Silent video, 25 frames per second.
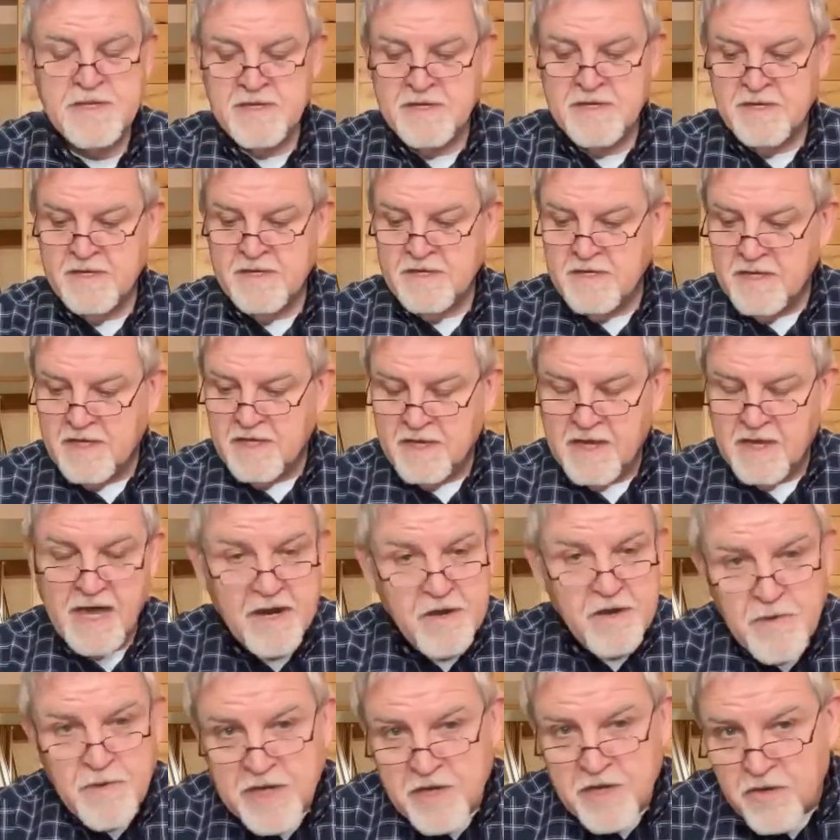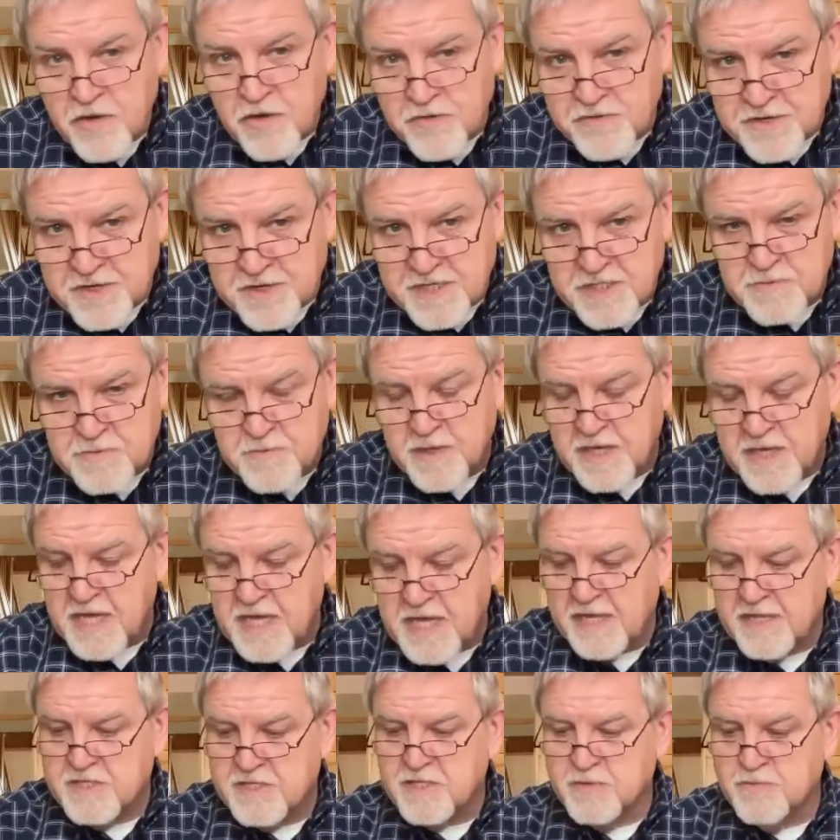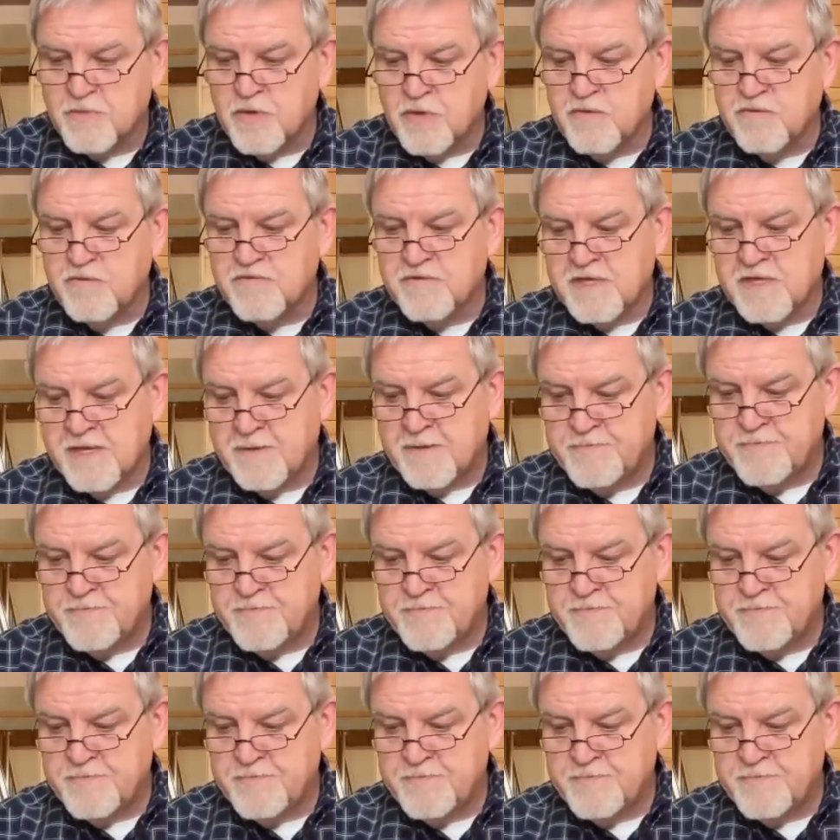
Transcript: And how do we know that He's beginning to move them?